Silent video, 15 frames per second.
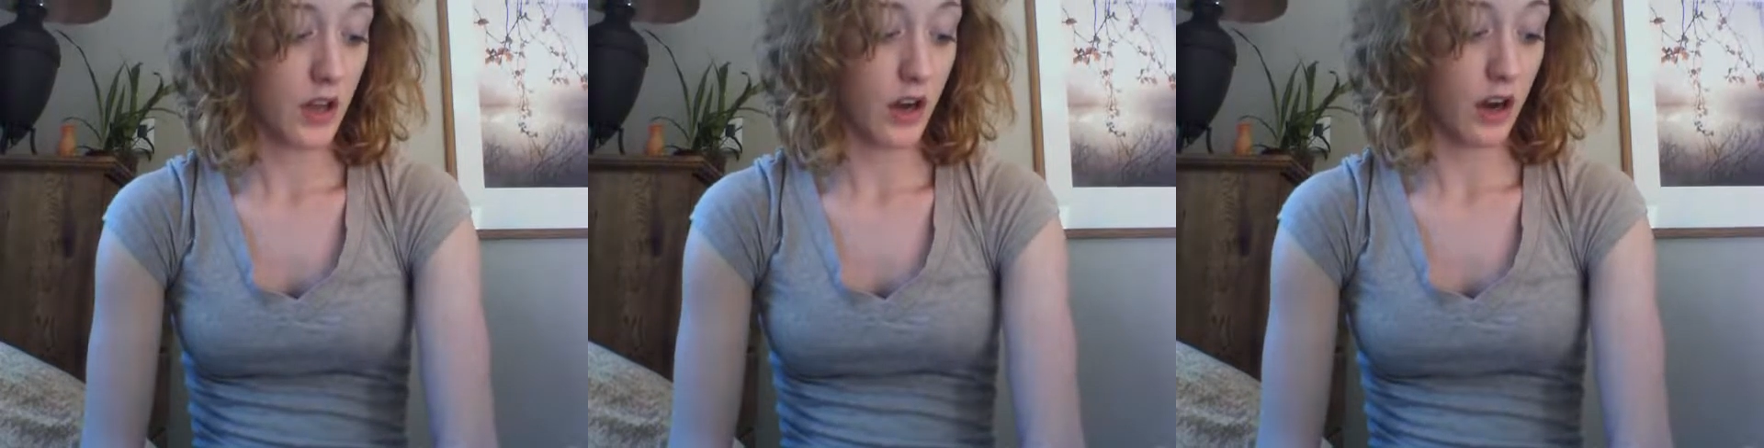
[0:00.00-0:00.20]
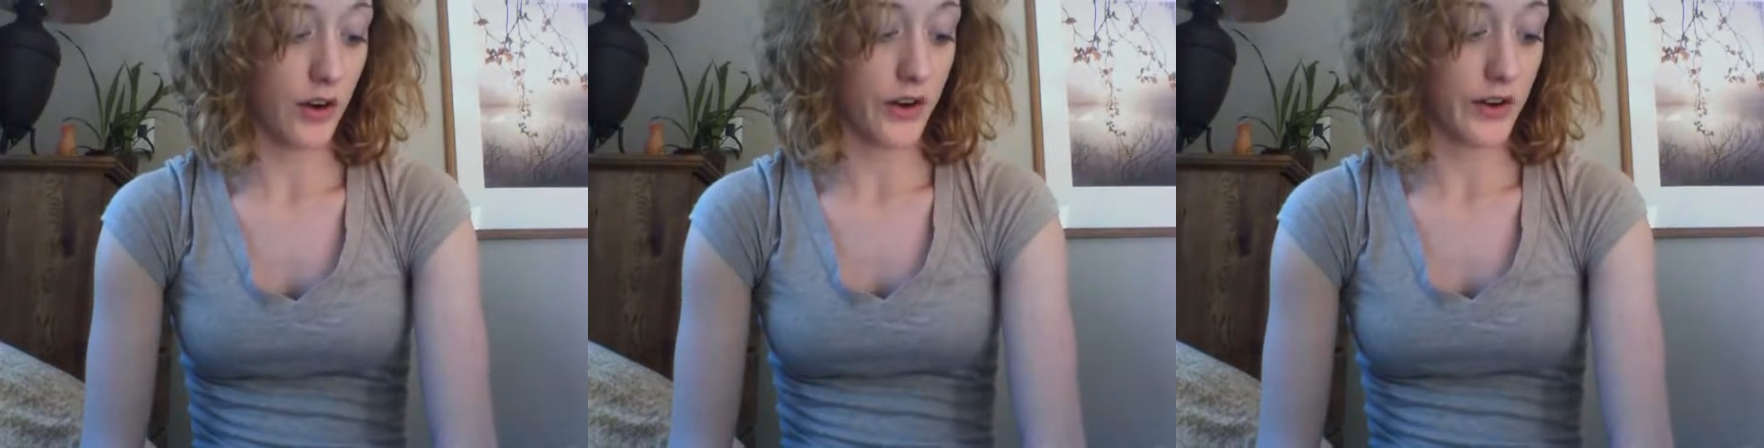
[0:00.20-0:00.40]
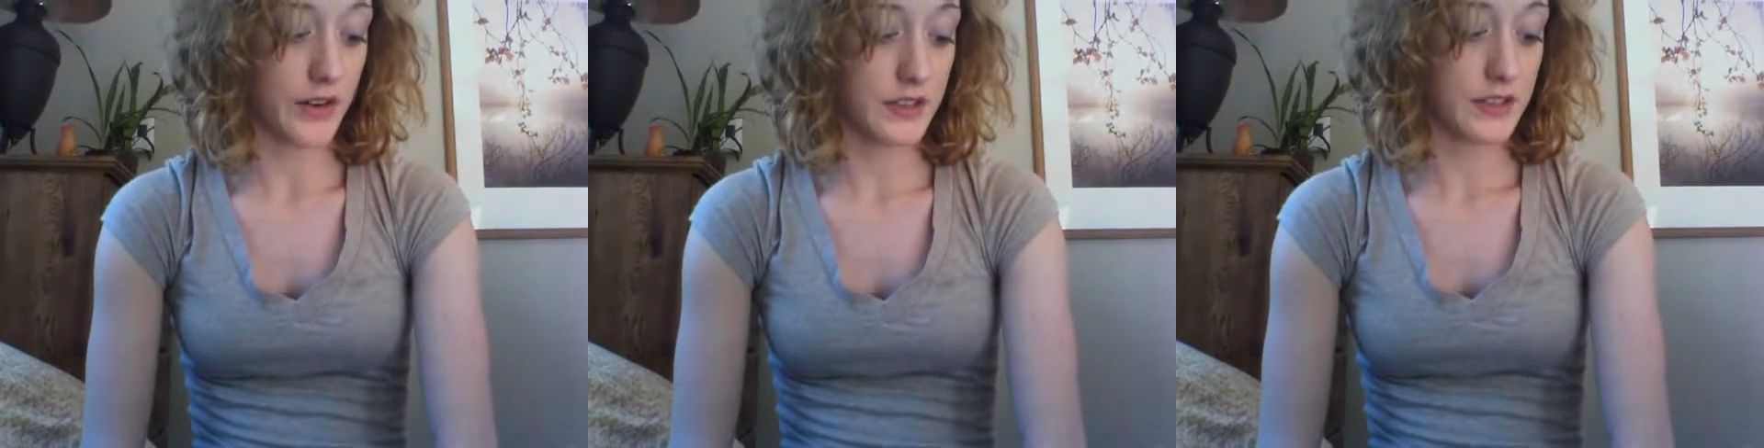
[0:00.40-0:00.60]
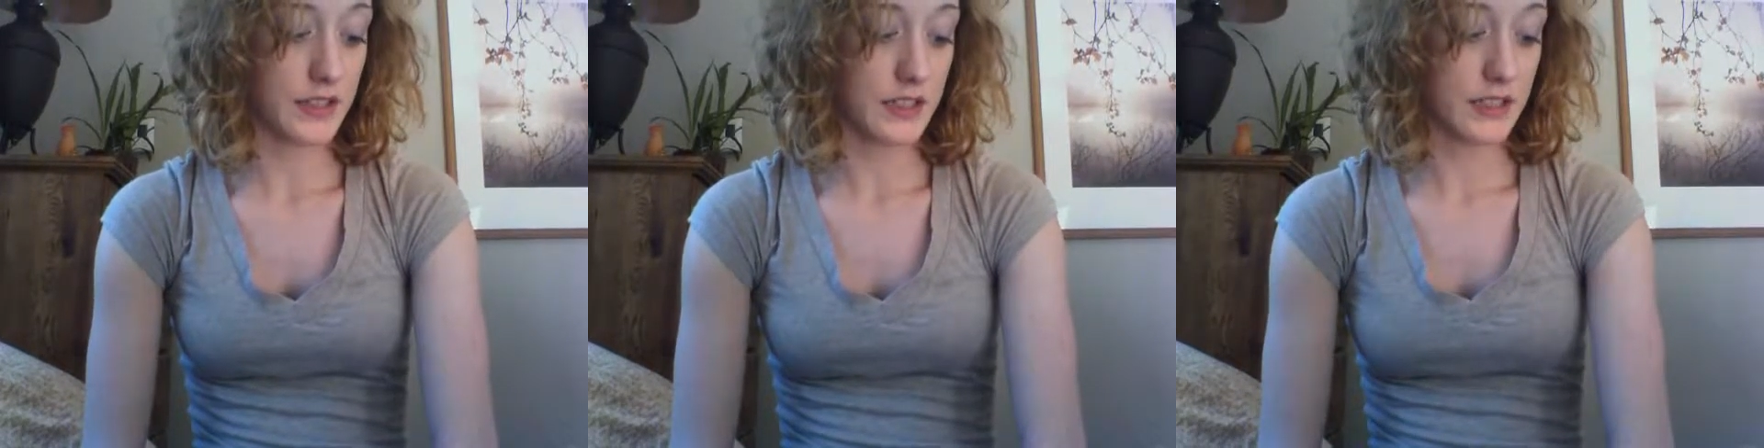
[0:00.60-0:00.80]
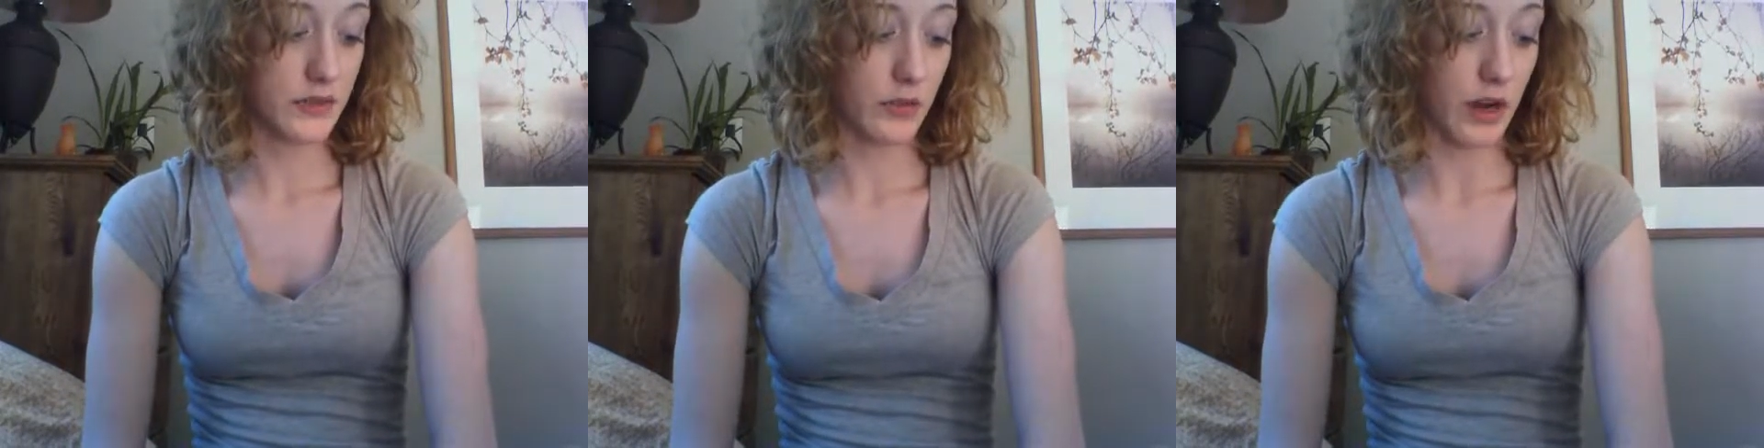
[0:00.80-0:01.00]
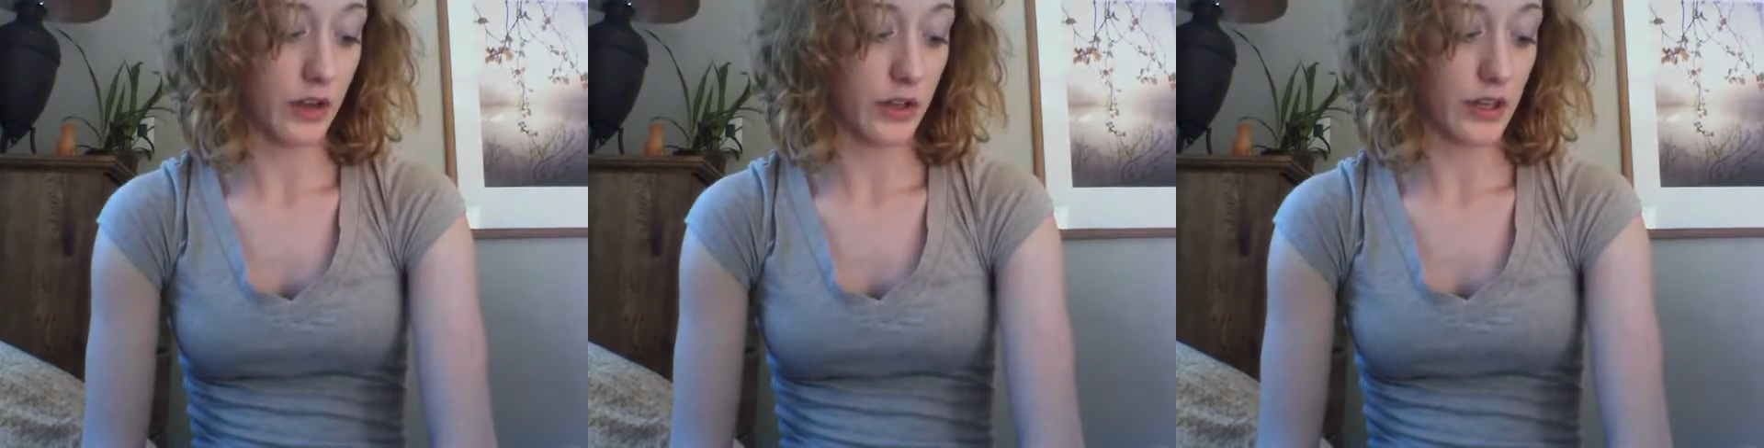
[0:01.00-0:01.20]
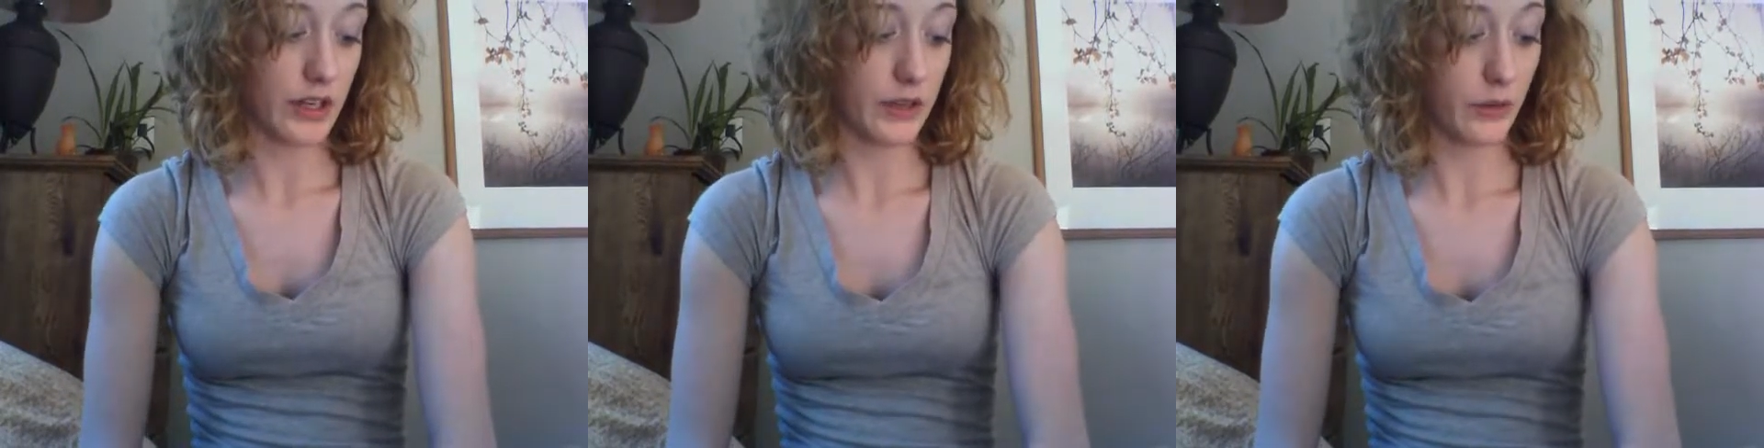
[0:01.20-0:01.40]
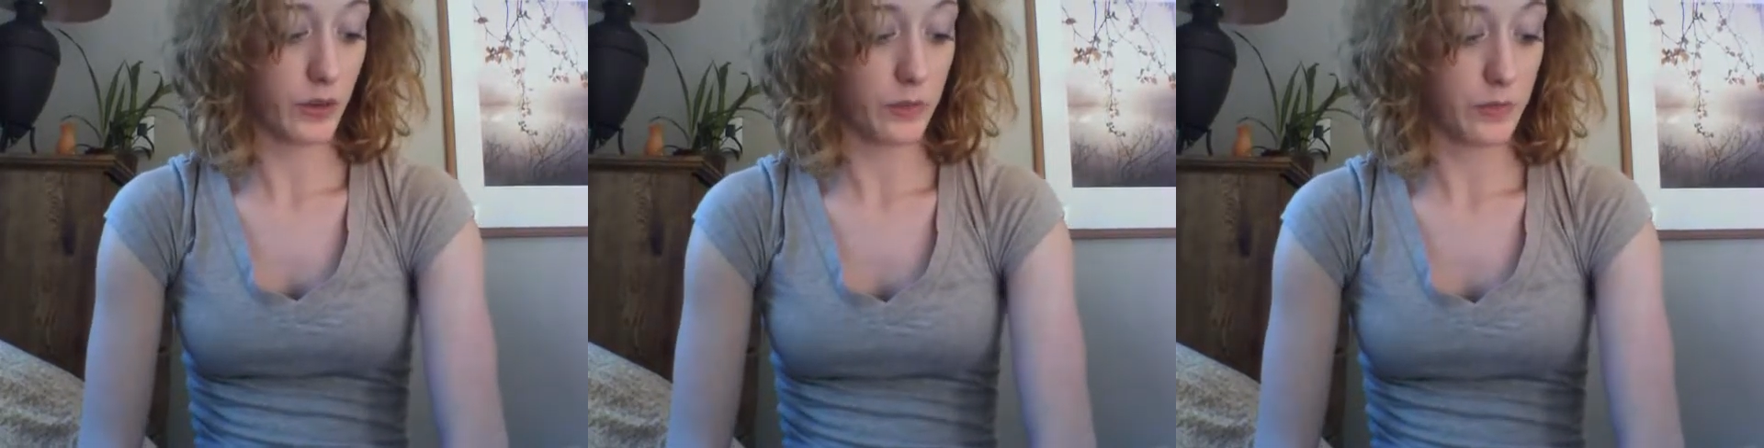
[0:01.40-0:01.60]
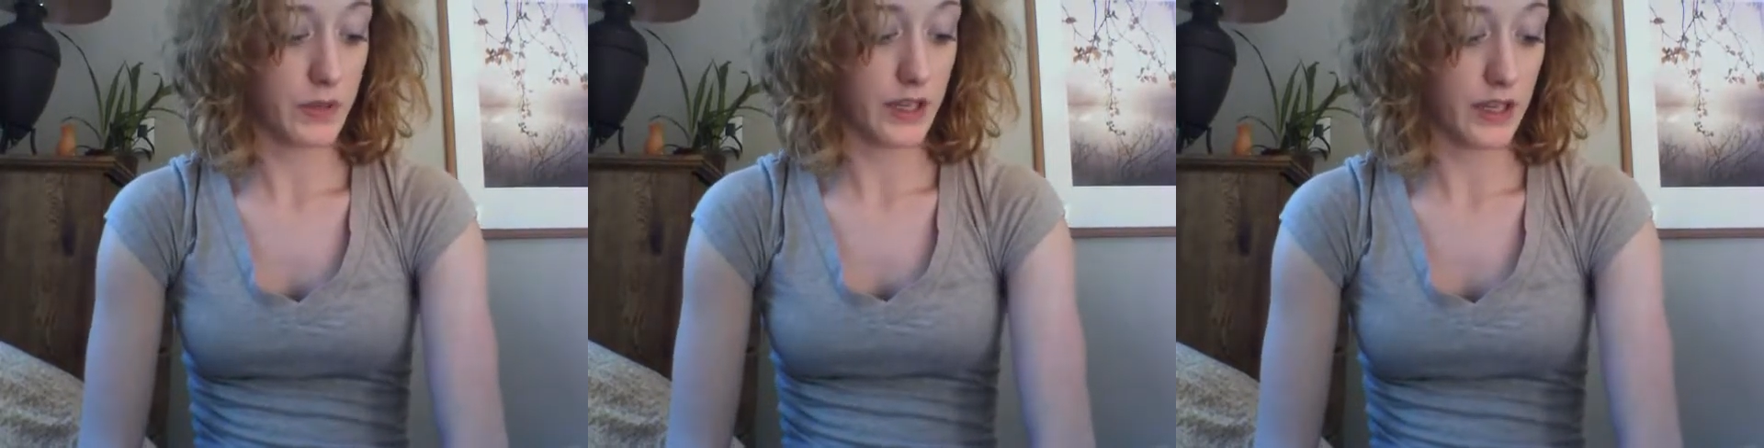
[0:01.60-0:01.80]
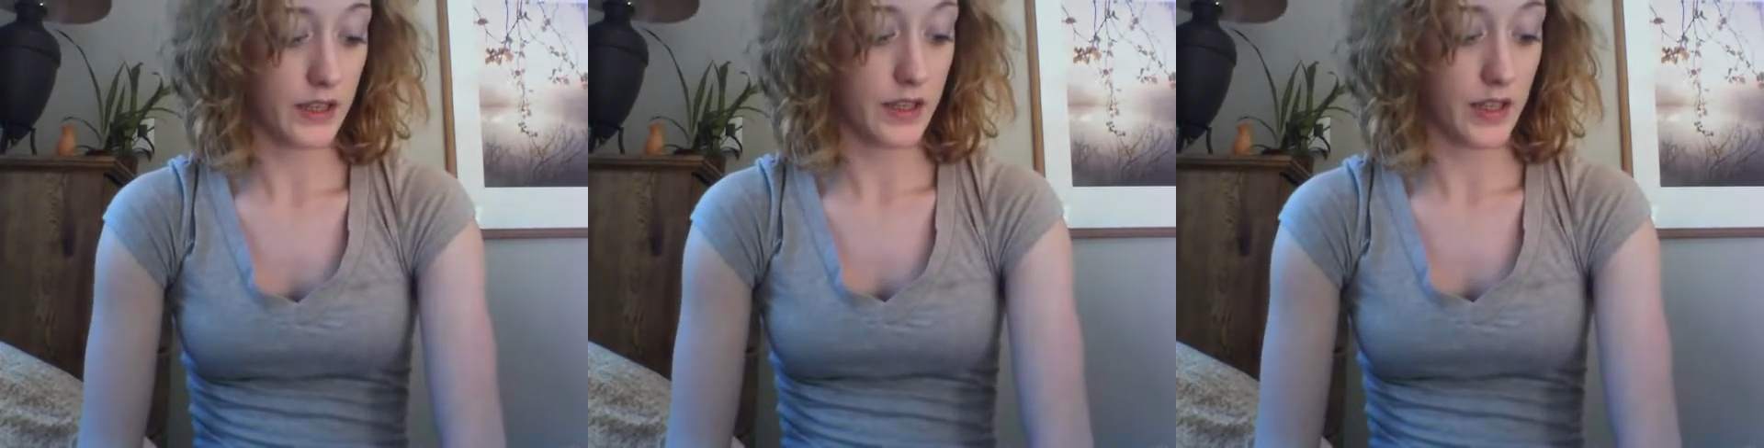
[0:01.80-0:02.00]
Our sixth route would
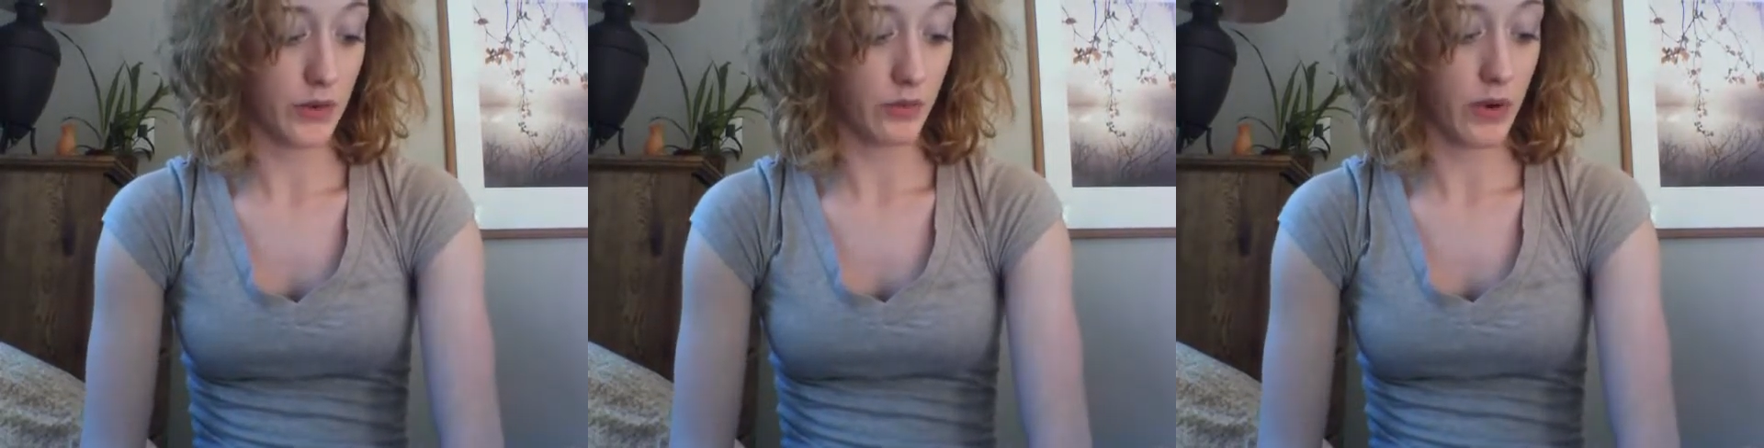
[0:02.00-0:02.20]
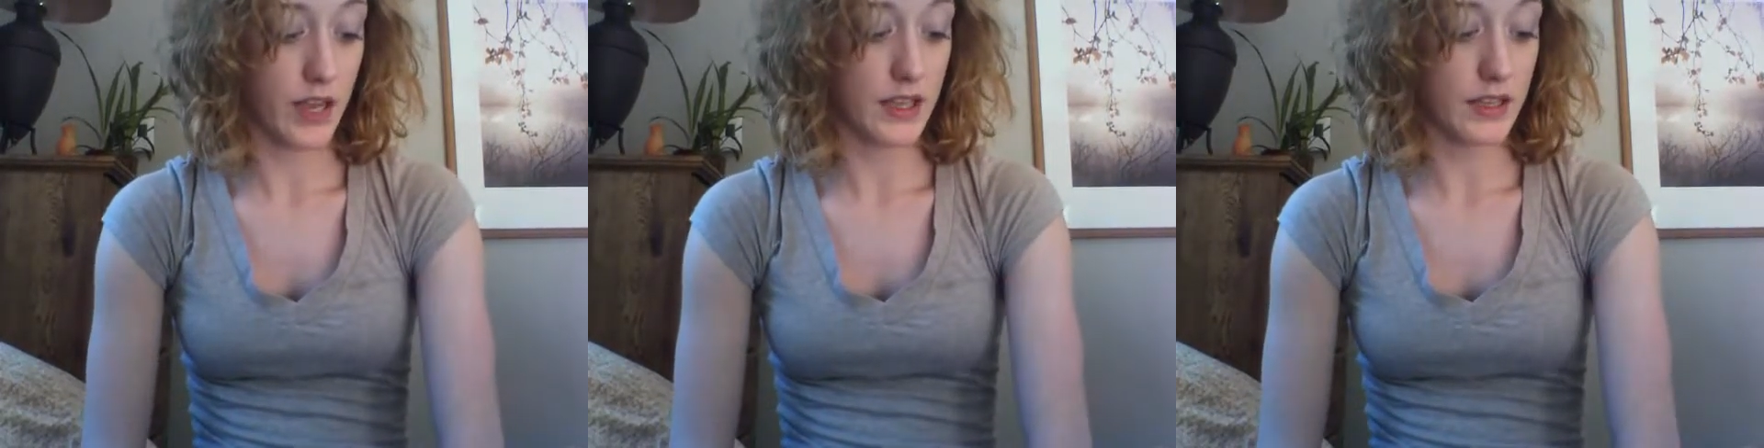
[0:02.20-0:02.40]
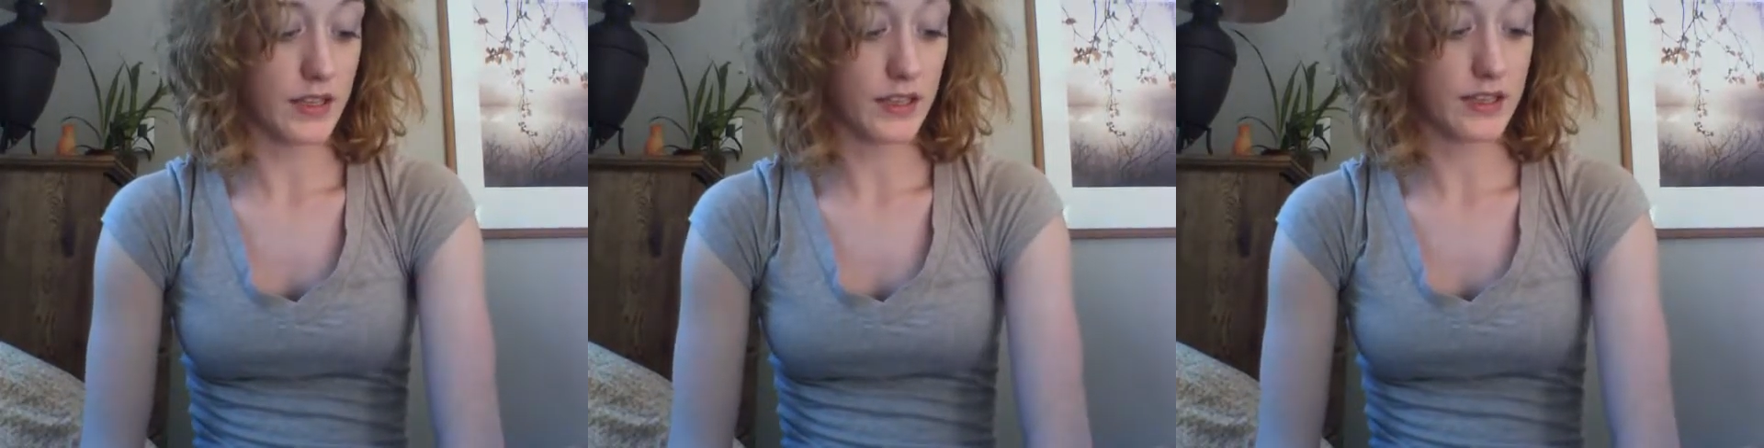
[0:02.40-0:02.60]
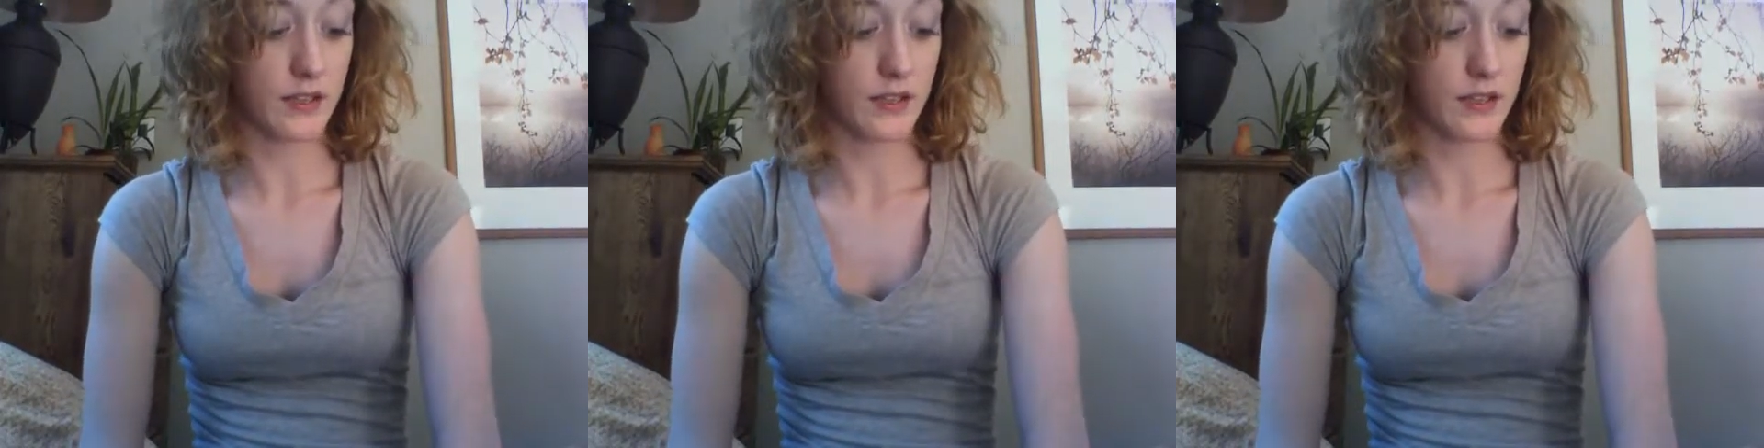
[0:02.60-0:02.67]
be the right